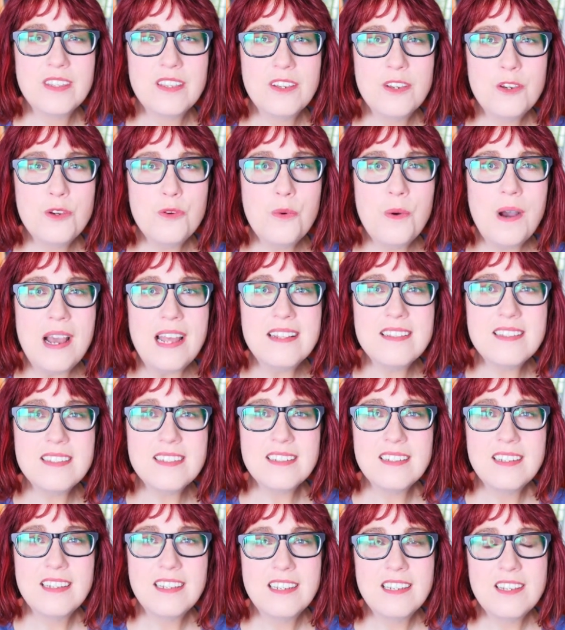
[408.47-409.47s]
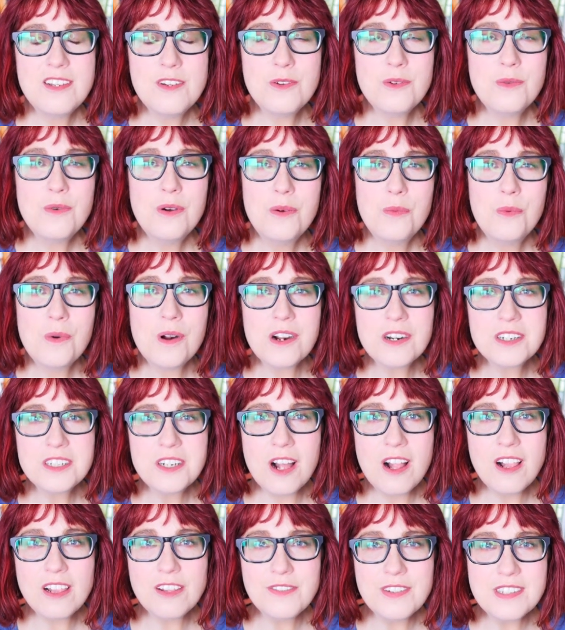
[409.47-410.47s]
who worked
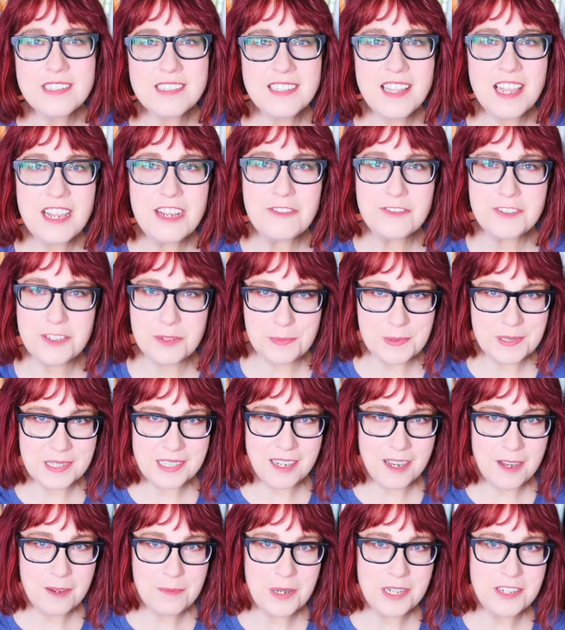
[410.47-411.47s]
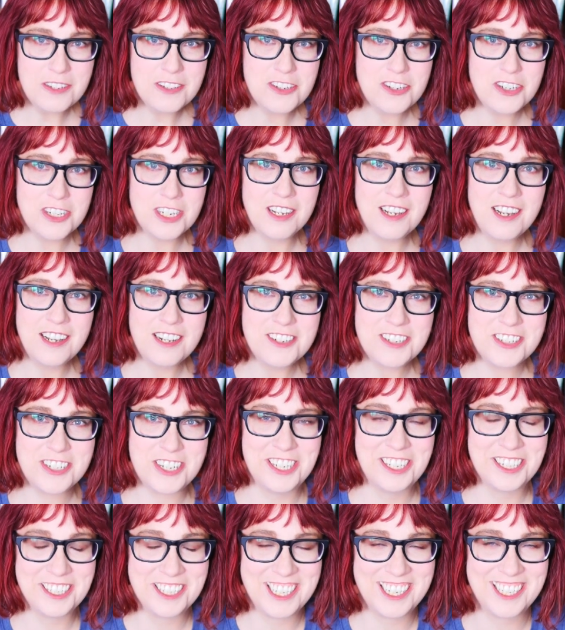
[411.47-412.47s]
all of his life to become a
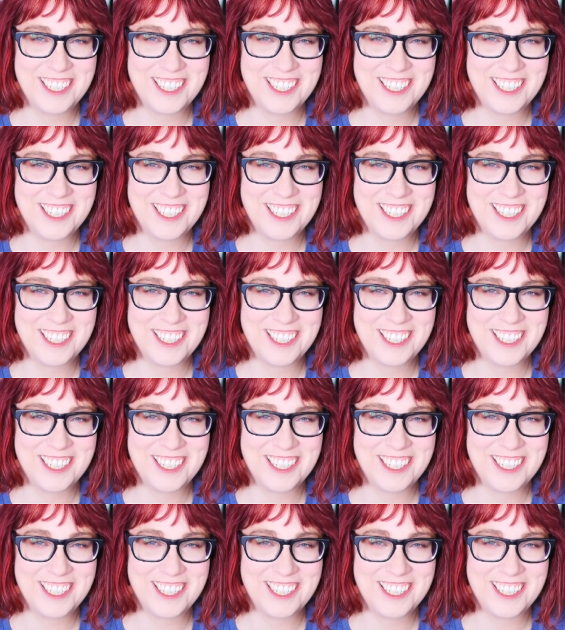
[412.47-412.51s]
judge